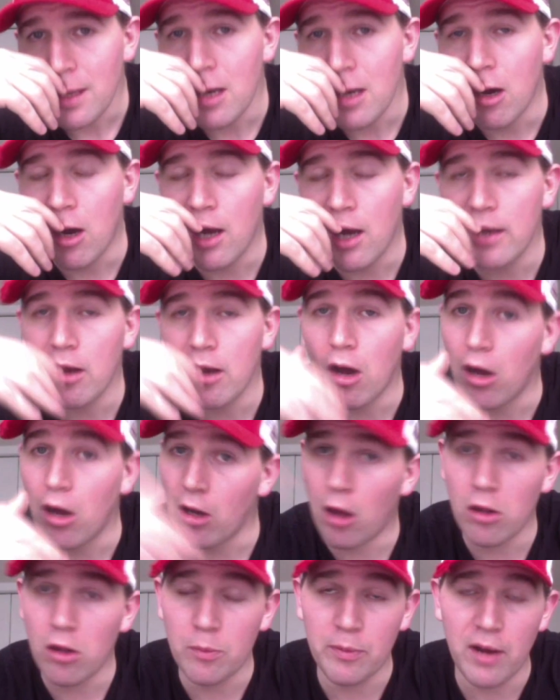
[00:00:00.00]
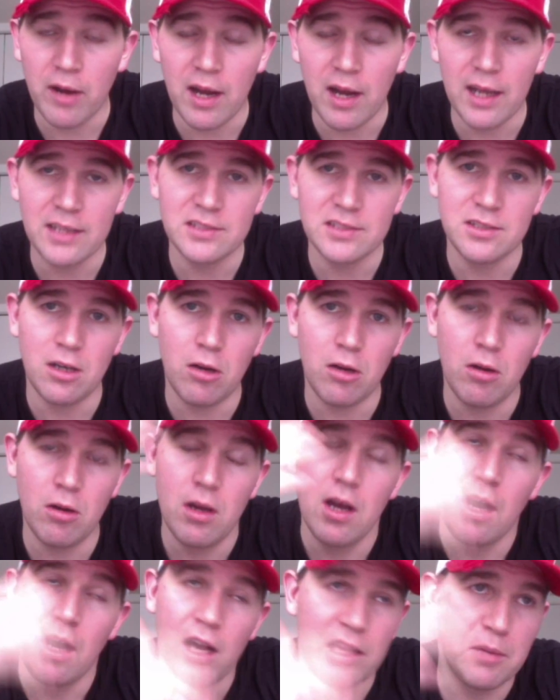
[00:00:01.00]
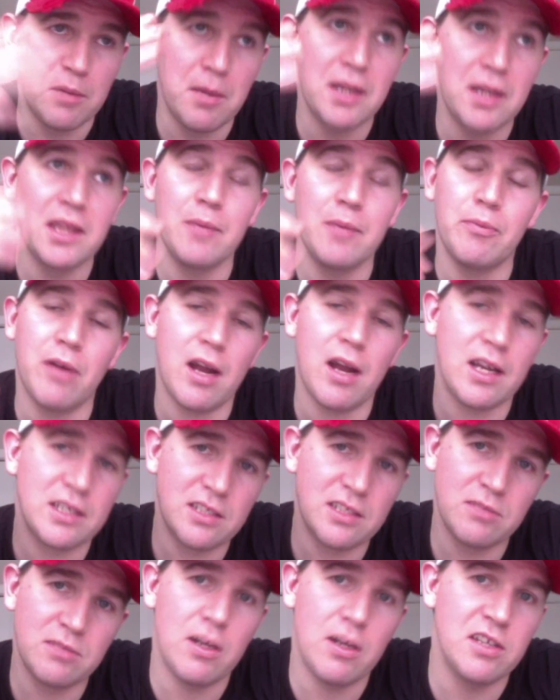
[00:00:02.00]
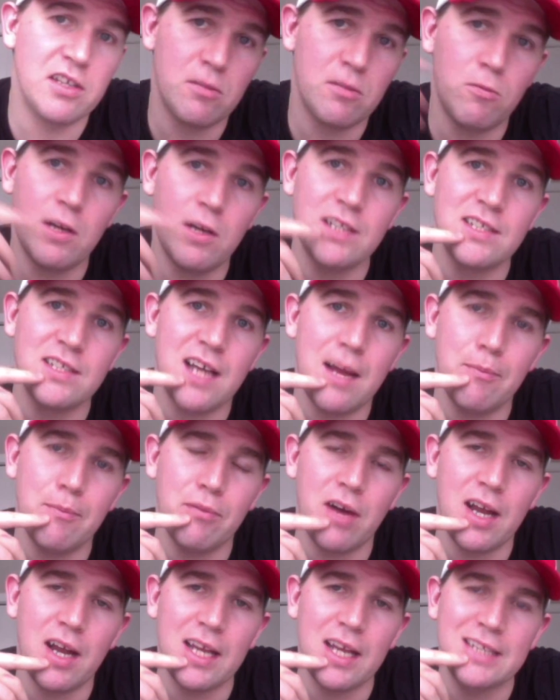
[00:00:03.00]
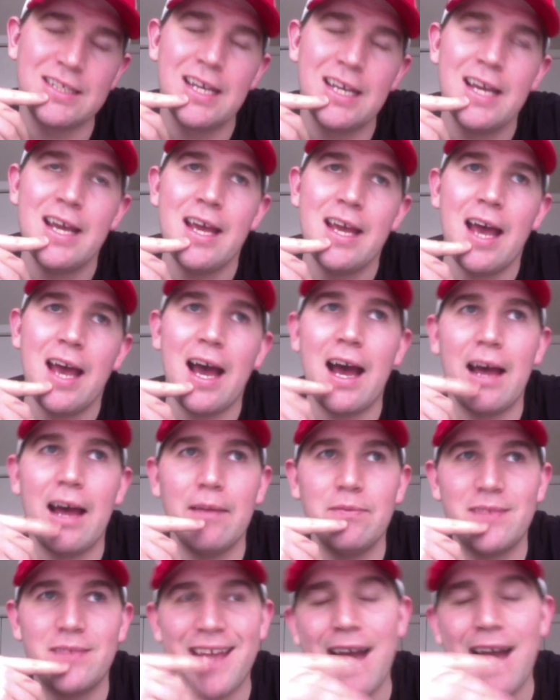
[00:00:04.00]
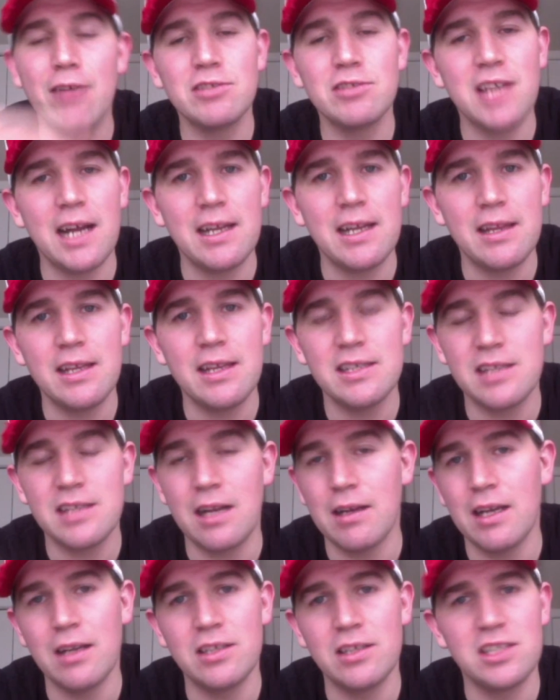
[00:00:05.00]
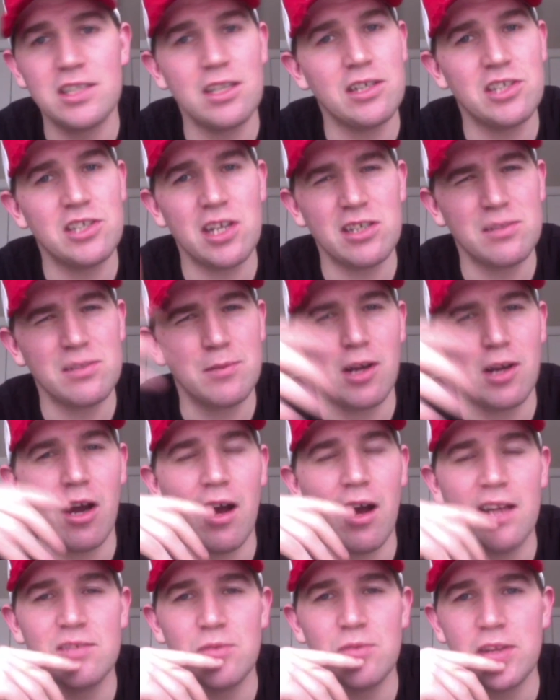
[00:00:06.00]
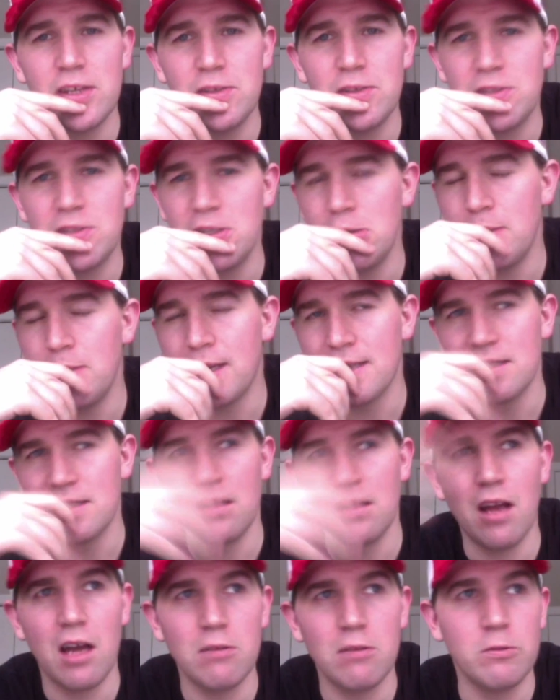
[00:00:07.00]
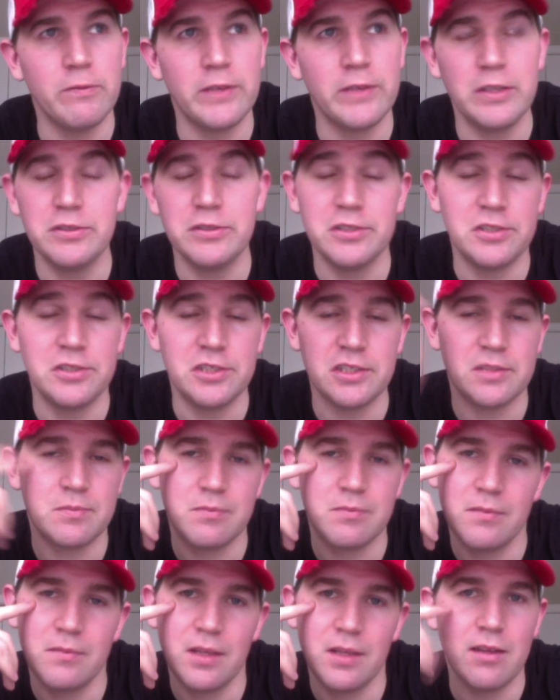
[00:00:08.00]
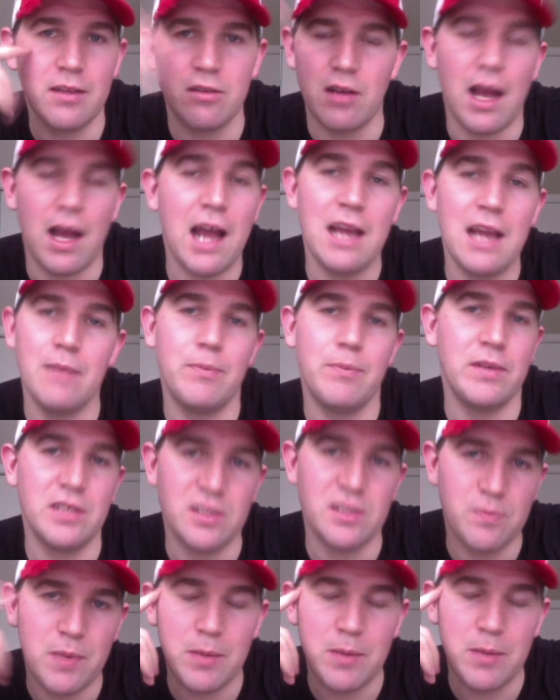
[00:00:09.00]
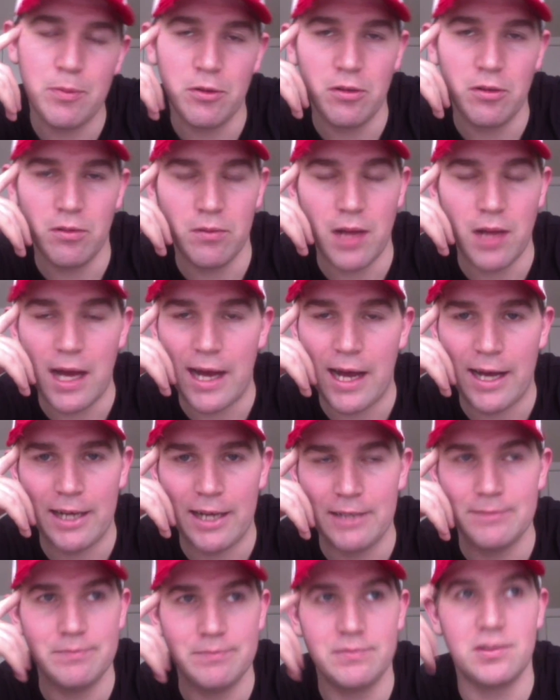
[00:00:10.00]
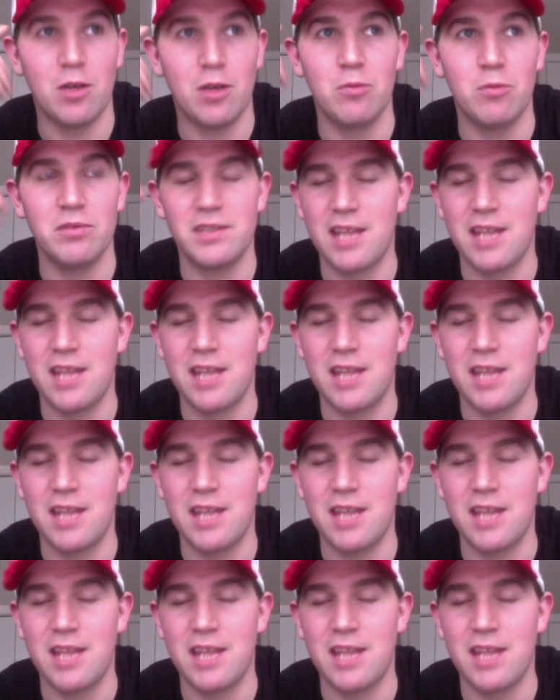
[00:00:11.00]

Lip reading: on all the products, so on the monthly products as well as the one-time products. Downside to this, and I'm going to share some cons with you too, because a lot of reviews are just, they're hype and just people don't